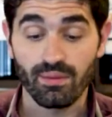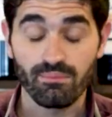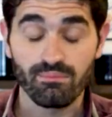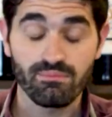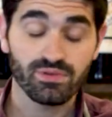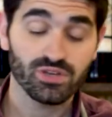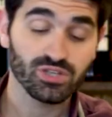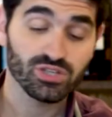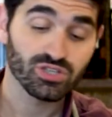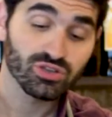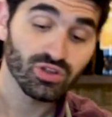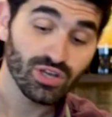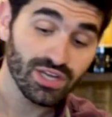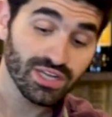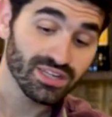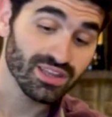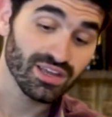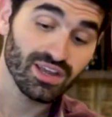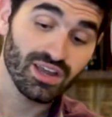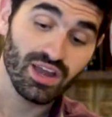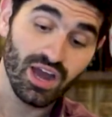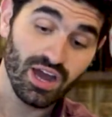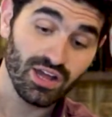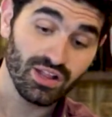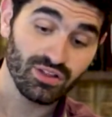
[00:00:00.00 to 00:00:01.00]
Just look at
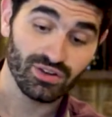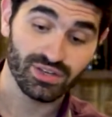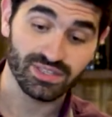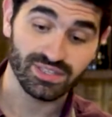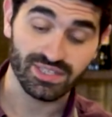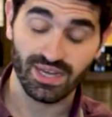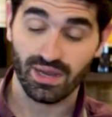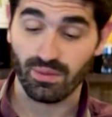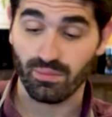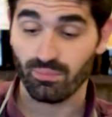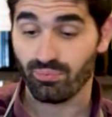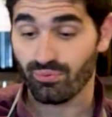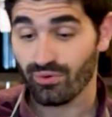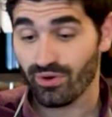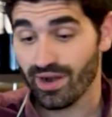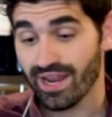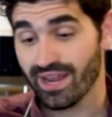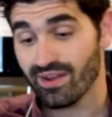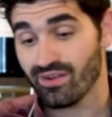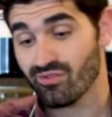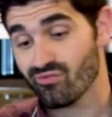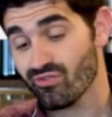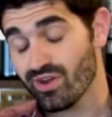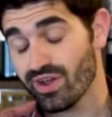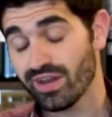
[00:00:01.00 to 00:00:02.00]
the color. It's like a
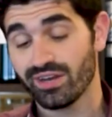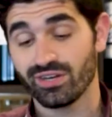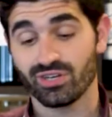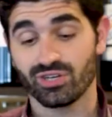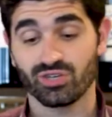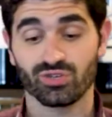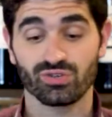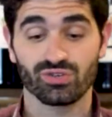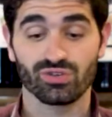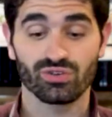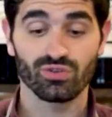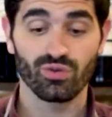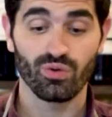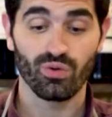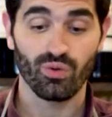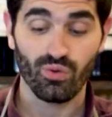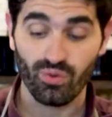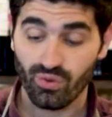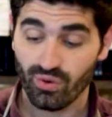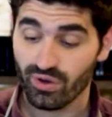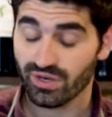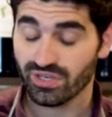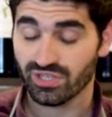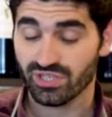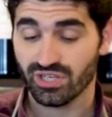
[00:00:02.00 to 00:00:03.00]
bright reddish
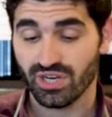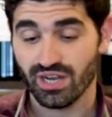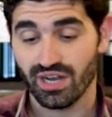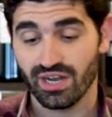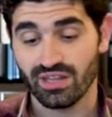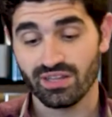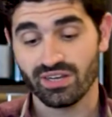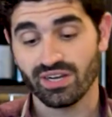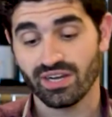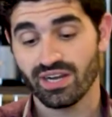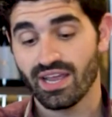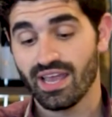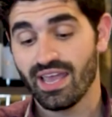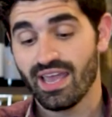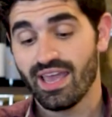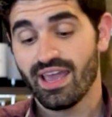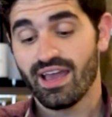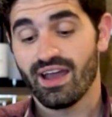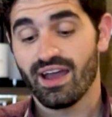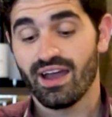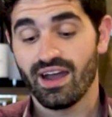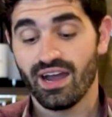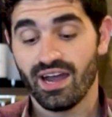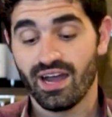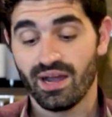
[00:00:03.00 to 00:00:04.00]
orange color.
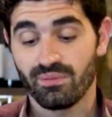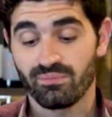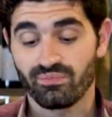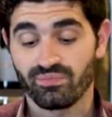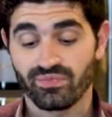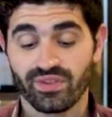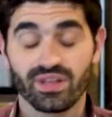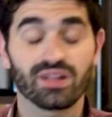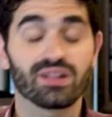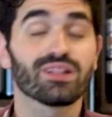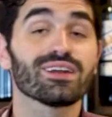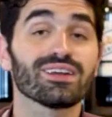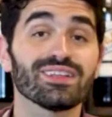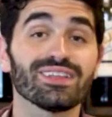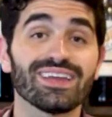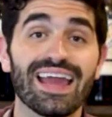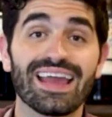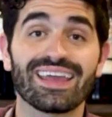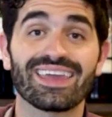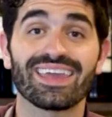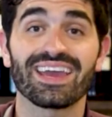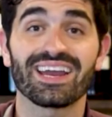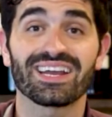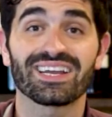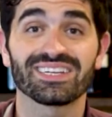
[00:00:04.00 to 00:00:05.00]
Clearly
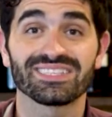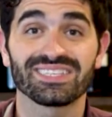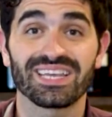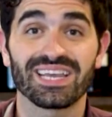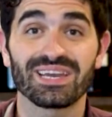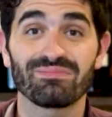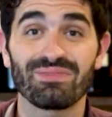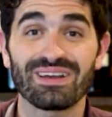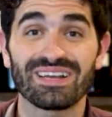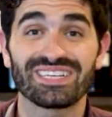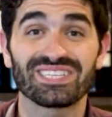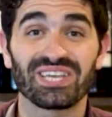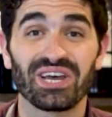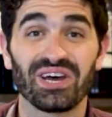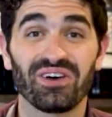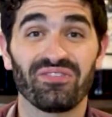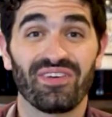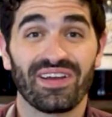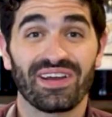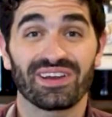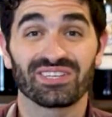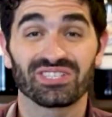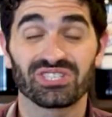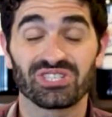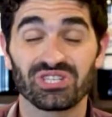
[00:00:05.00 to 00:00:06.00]
I can't contain myself.
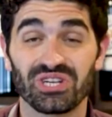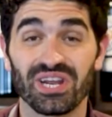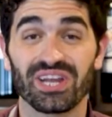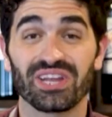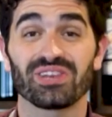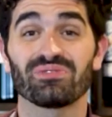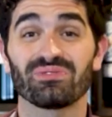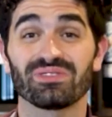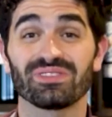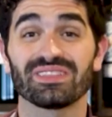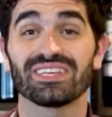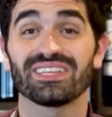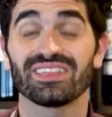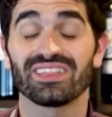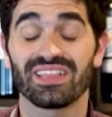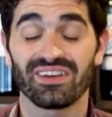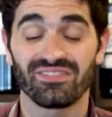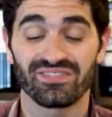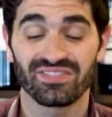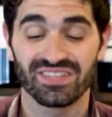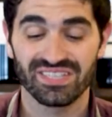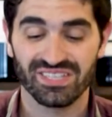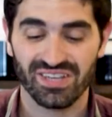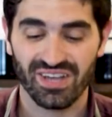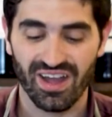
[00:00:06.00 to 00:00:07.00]
I genuinely
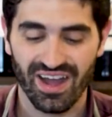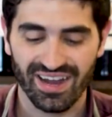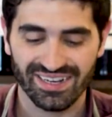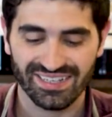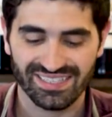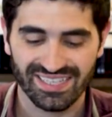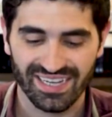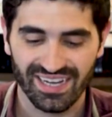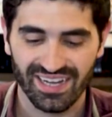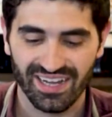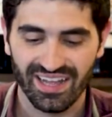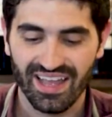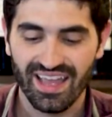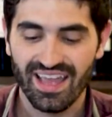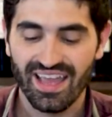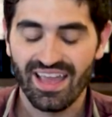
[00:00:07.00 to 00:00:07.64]
love this cocktail.